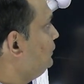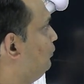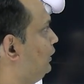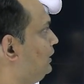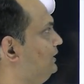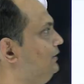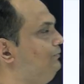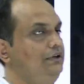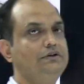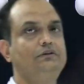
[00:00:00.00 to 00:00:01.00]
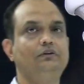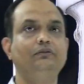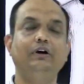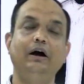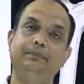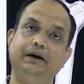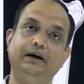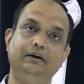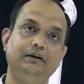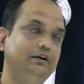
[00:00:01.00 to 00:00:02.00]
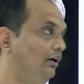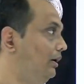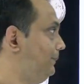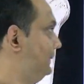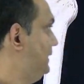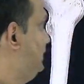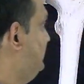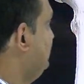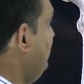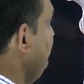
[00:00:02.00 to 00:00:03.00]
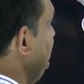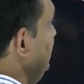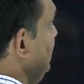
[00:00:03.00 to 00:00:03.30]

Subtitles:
what are the features of upper end? Now upper end is having